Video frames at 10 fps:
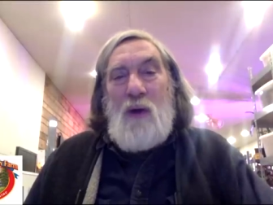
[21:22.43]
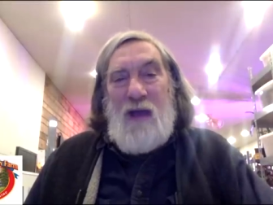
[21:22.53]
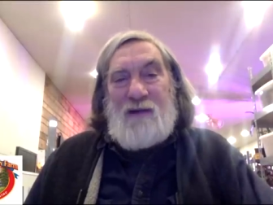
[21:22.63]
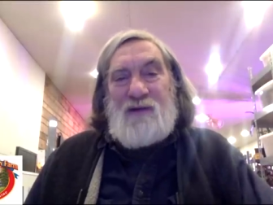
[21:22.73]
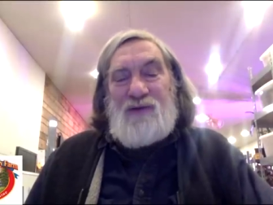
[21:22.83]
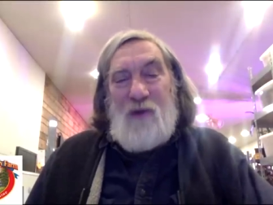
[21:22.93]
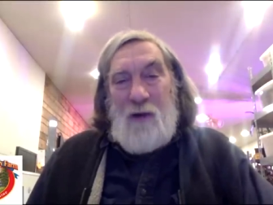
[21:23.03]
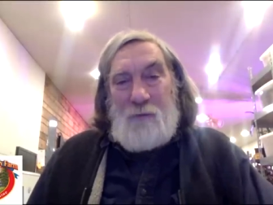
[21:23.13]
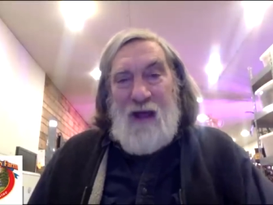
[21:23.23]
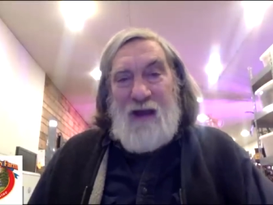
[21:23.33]
we'll go
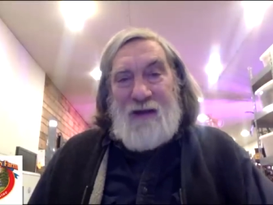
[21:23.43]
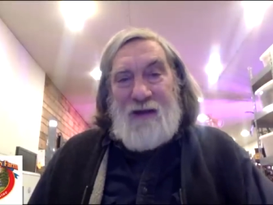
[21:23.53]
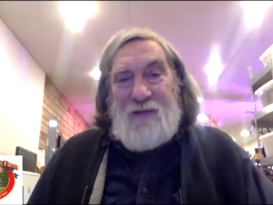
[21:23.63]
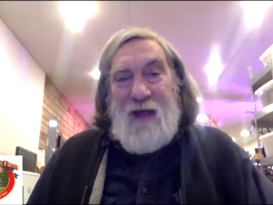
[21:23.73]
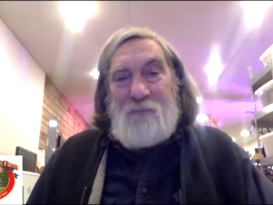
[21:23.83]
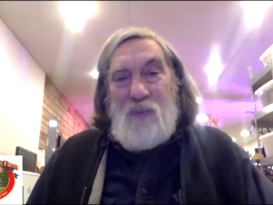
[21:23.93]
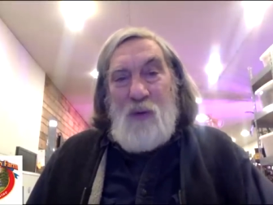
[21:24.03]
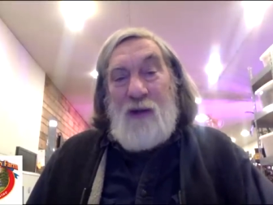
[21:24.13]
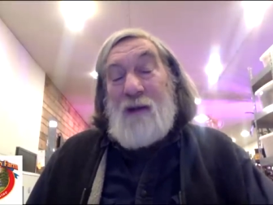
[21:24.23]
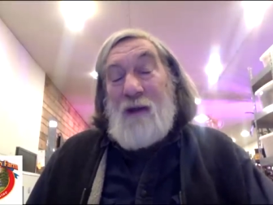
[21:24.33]
ahead and start planting at
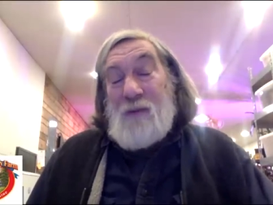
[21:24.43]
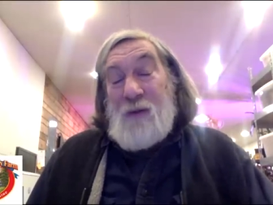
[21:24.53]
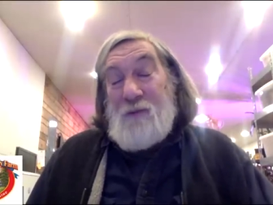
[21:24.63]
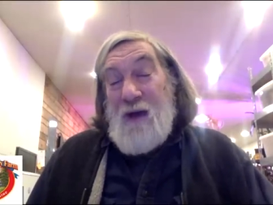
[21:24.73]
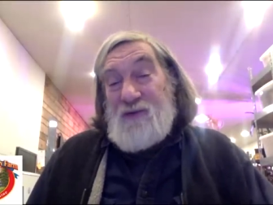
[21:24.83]
that point